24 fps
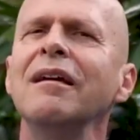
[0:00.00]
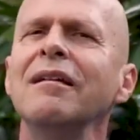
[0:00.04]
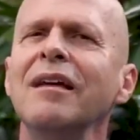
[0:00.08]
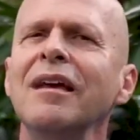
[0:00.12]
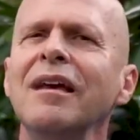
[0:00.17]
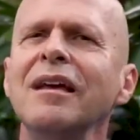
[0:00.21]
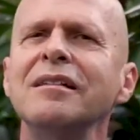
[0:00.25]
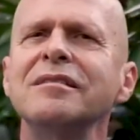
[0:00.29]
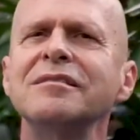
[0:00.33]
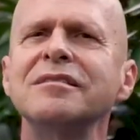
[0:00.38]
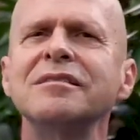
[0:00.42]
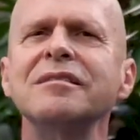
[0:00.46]

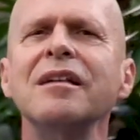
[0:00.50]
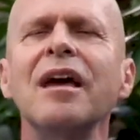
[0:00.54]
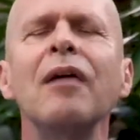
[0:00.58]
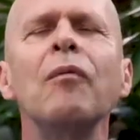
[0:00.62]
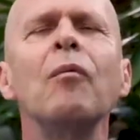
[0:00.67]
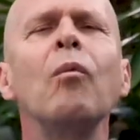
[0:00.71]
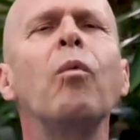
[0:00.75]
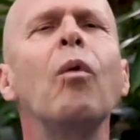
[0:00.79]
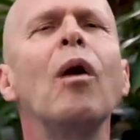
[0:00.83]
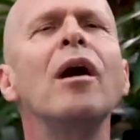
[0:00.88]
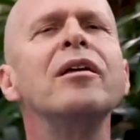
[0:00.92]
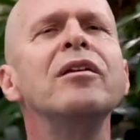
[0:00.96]
It's
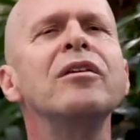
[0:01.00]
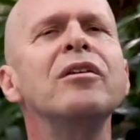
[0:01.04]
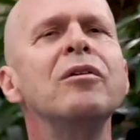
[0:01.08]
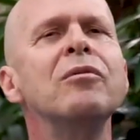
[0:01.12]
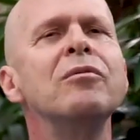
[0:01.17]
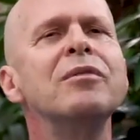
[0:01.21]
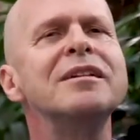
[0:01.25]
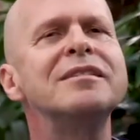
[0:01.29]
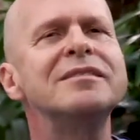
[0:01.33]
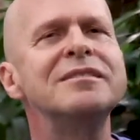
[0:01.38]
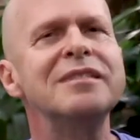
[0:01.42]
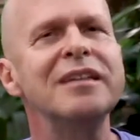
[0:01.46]
what
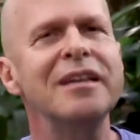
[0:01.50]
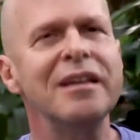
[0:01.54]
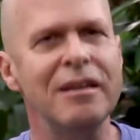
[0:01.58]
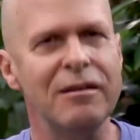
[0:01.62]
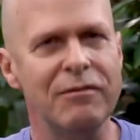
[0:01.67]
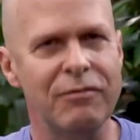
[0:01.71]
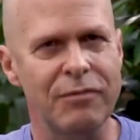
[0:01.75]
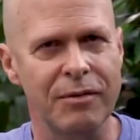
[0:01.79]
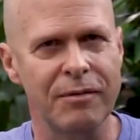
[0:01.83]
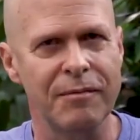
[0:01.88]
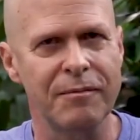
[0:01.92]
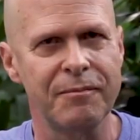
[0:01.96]
you
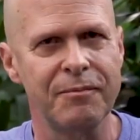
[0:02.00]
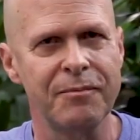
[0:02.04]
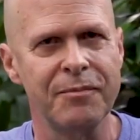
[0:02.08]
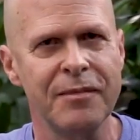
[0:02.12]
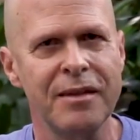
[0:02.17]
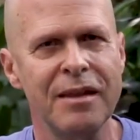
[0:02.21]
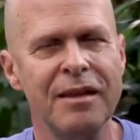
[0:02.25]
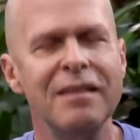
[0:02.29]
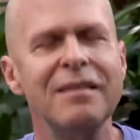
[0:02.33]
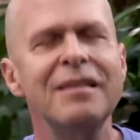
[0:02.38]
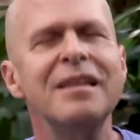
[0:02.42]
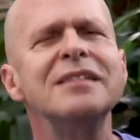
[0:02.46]
receive.
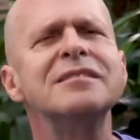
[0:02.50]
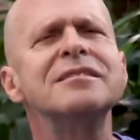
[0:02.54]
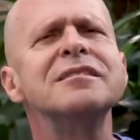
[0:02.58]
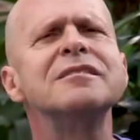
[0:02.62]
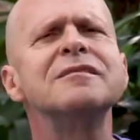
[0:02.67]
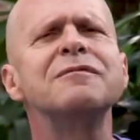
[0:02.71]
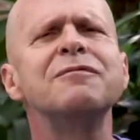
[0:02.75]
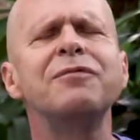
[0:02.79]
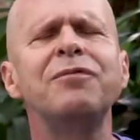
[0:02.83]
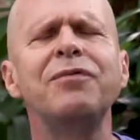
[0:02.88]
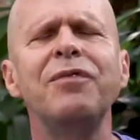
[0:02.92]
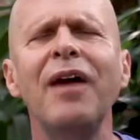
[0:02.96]
This
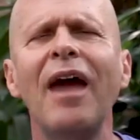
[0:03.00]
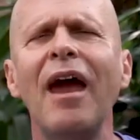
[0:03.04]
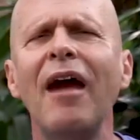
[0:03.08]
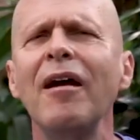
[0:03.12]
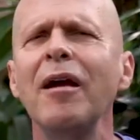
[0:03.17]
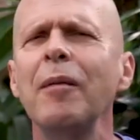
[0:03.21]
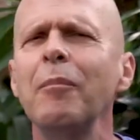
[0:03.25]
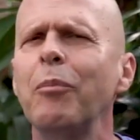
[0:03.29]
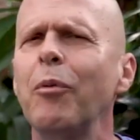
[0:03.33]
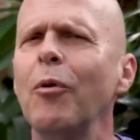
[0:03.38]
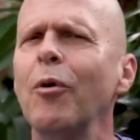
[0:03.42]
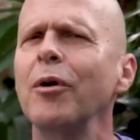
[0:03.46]
is
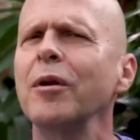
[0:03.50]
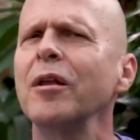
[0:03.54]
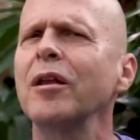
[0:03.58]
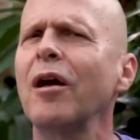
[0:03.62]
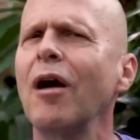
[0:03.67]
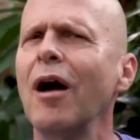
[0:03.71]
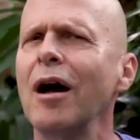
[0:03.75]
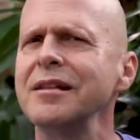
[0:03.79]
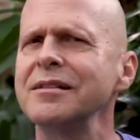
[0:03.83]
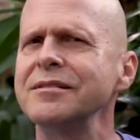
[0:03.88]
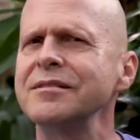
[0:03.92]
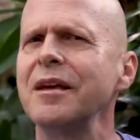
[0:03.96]
very important
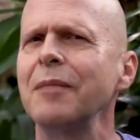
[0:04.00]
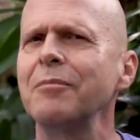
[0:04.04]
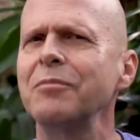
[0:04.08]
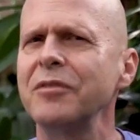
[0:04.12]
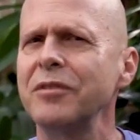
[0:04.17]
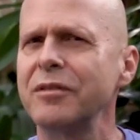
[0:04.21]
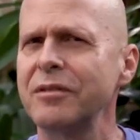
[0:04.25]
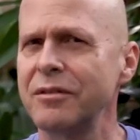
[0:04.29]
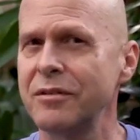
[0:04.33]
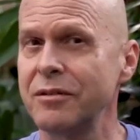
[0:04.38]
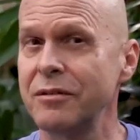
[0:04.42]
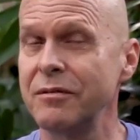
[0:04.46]
concept
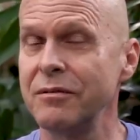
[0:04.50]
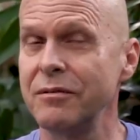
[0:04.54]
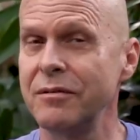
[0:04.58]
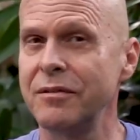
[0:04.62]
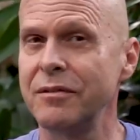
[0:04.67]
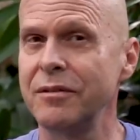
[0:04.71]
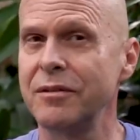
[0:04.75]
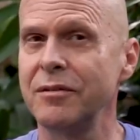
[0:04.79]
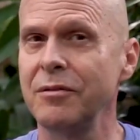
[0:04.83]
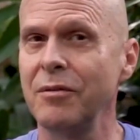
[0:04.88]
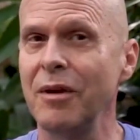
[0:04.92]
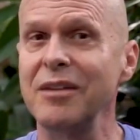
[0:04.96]

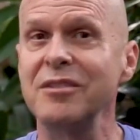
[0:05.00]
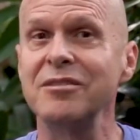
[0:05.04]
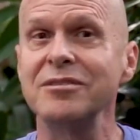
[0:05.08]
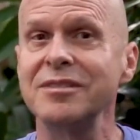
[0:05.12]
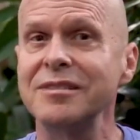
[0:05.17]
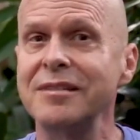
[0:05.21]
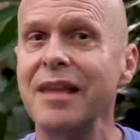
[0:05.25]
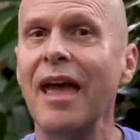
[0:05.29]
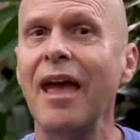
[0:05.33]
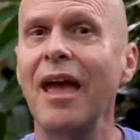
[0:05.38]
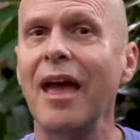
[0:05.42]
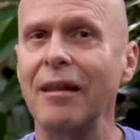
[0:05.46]
to
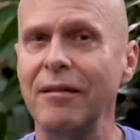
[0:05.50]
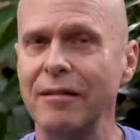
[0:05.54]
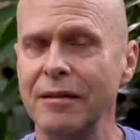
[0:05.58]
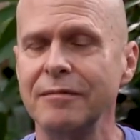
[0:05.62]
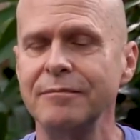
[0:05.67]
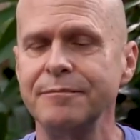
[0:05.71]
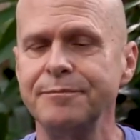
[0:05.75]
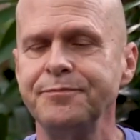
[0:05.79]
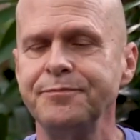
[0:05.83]
understand.